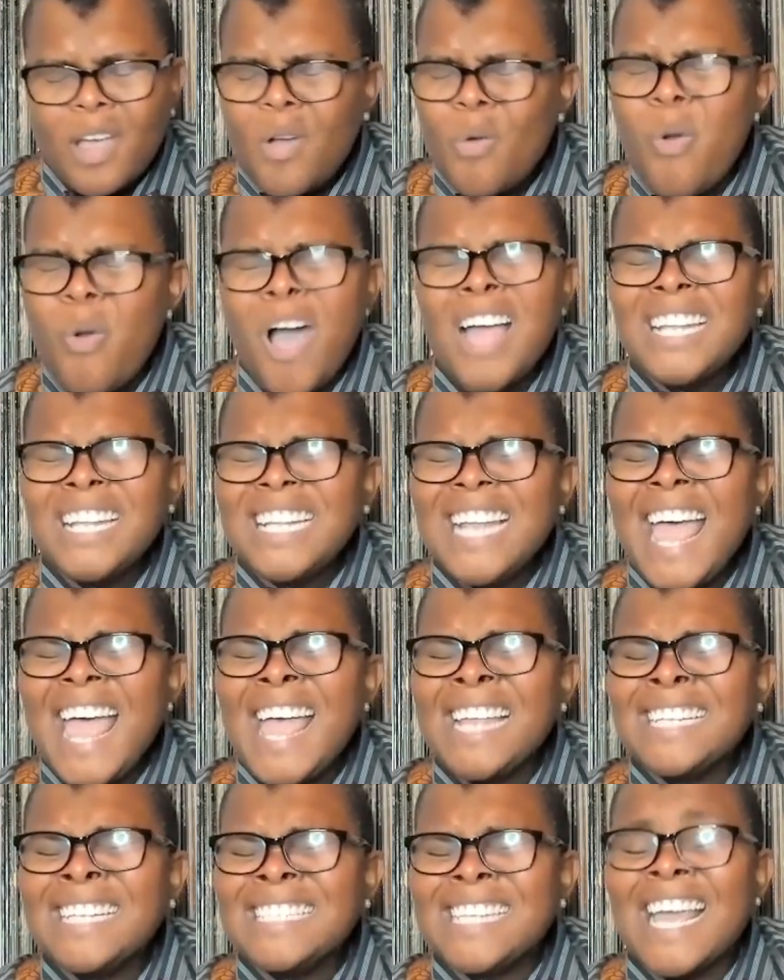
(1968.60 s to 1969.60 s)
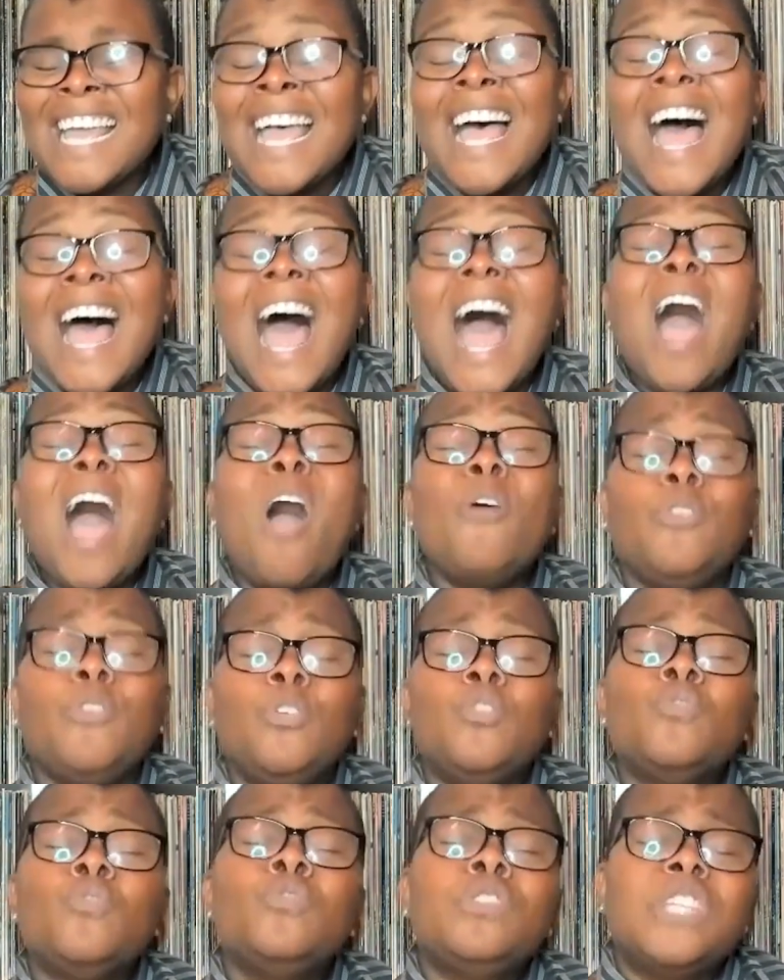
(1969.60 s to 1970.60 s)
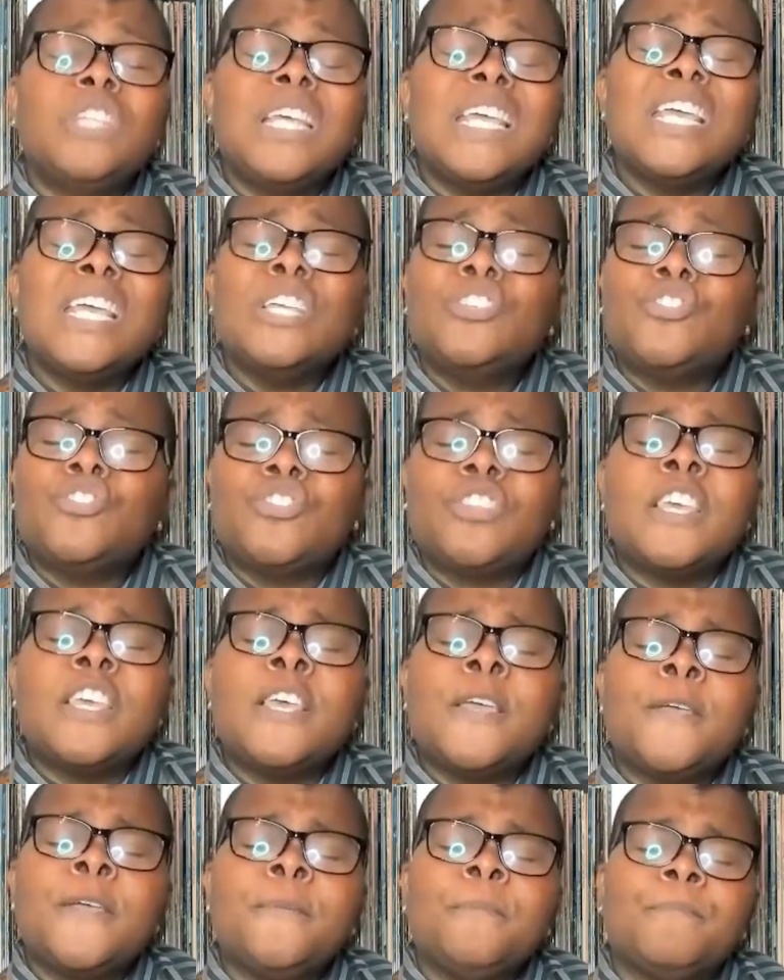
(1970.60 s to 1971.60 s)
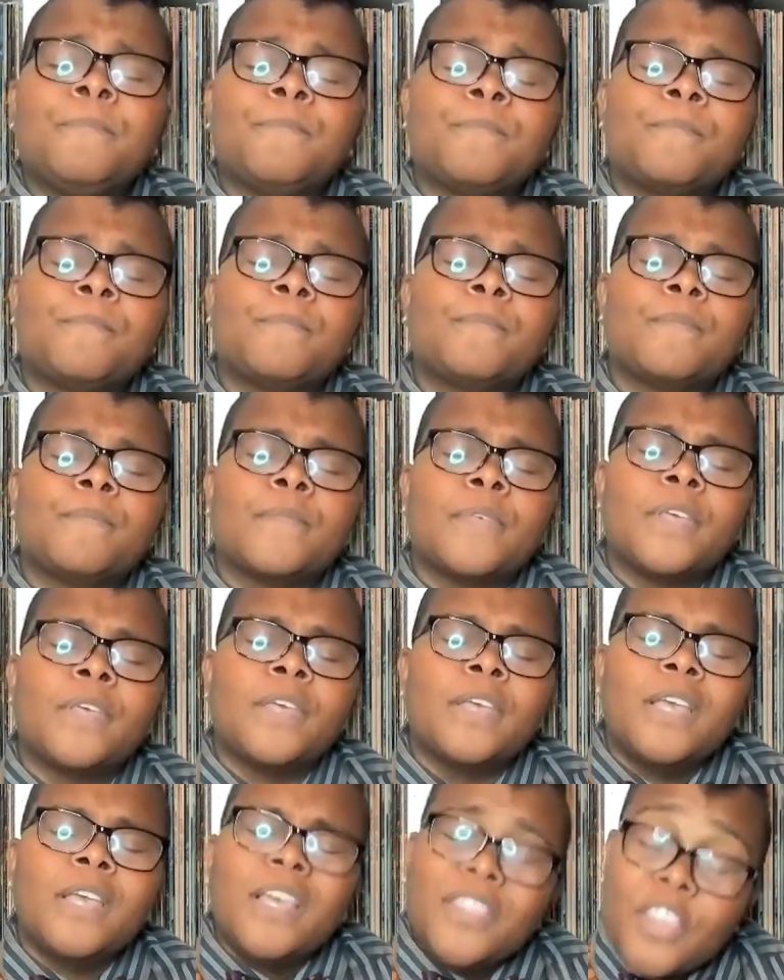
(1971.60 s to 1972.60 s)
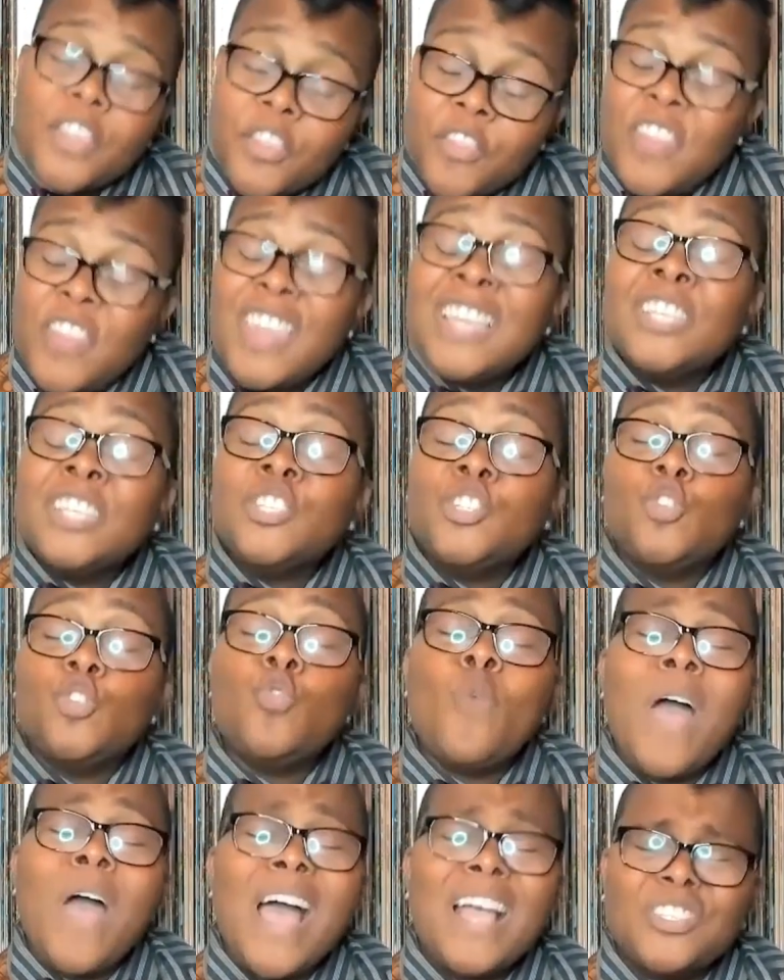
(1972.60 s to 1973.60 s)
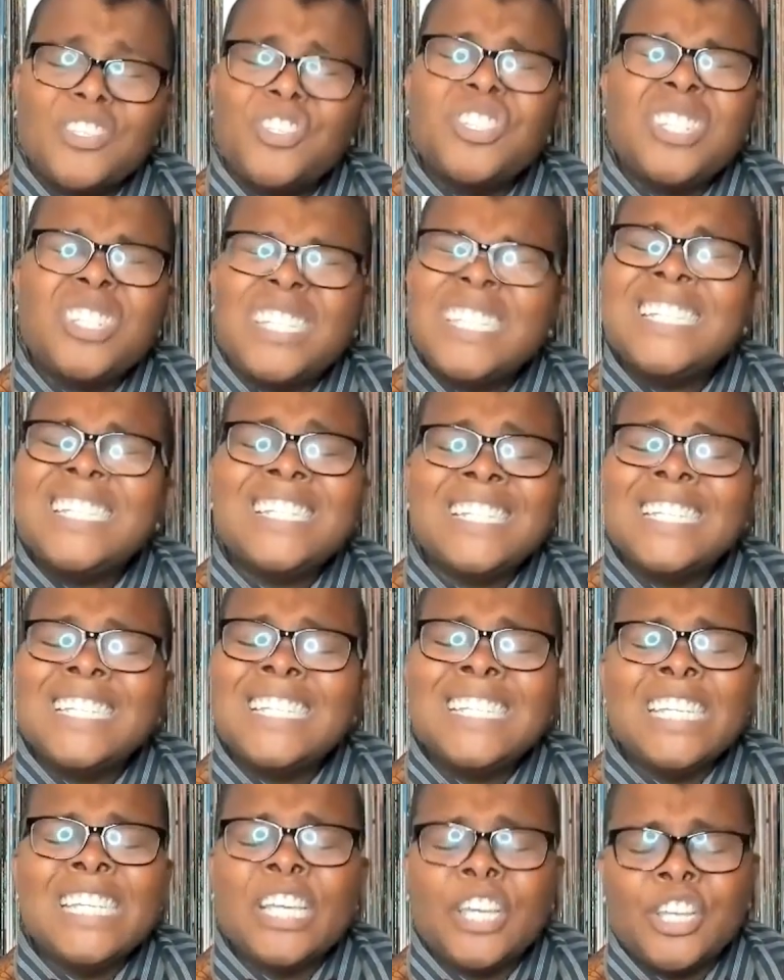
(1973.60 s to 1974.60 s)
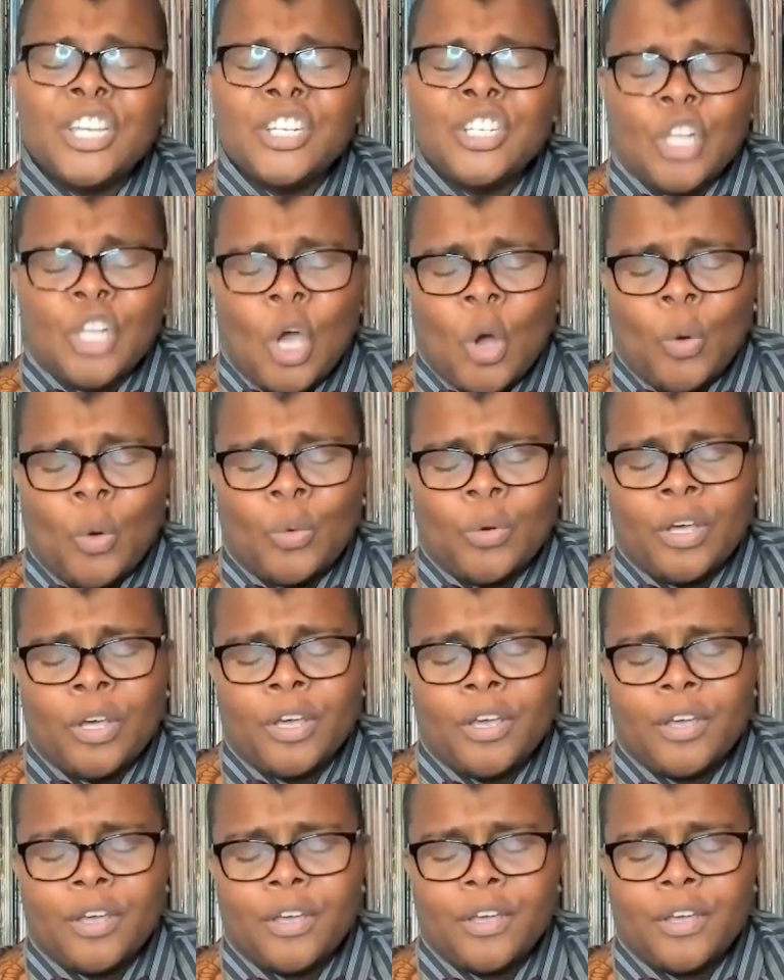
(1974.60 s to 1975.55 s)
what and how you teach them the things you accidentally condone